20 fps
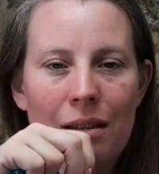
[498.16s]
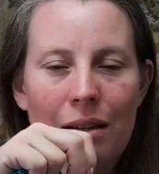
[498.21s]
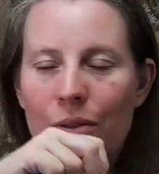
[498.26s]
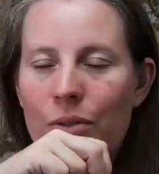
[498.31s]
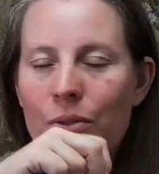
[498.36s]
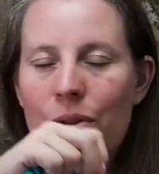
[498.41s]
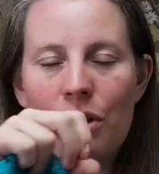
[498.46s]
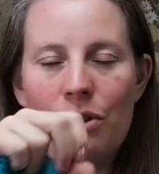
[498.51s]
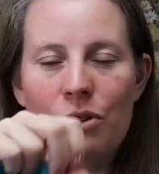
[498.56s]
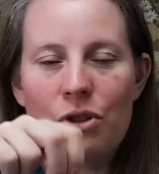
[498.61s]

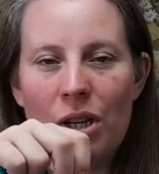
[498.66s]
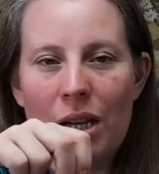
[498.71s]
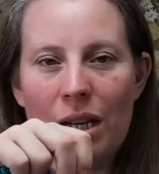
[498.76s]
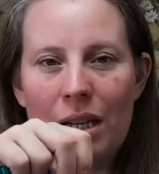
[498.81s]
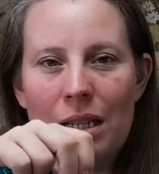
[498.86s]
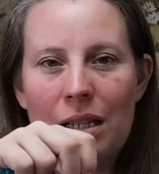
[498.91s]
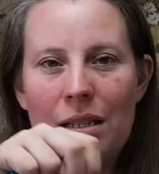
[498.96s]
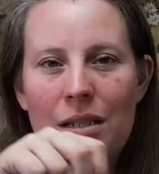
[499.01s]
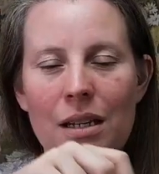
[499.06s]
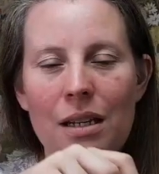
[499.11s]
crocheted
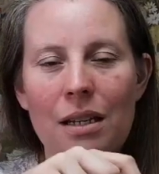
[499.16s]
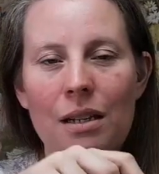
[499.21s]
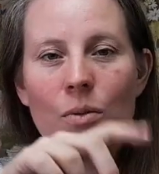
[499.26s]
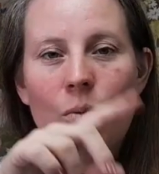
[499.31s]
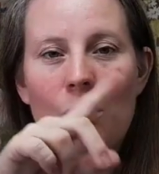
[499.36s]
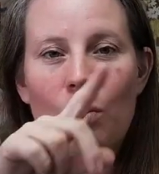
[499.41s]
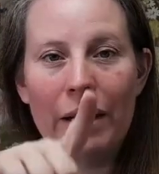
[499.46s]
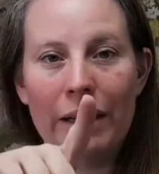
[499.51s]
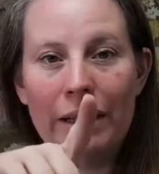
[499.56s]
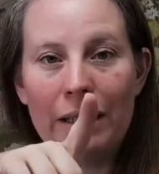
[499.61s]
it in
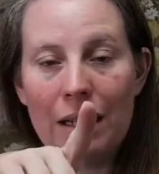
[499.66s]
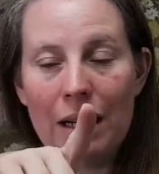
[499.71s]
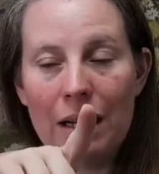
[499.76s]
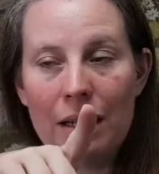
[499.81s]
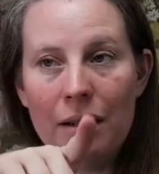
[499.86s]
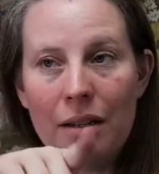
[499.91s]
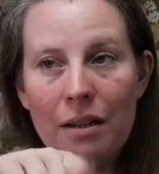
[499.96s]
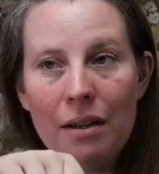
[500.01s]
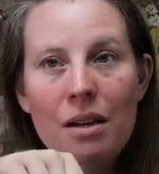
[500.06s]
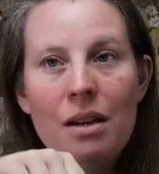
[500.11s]
one
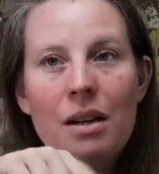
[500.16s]
color.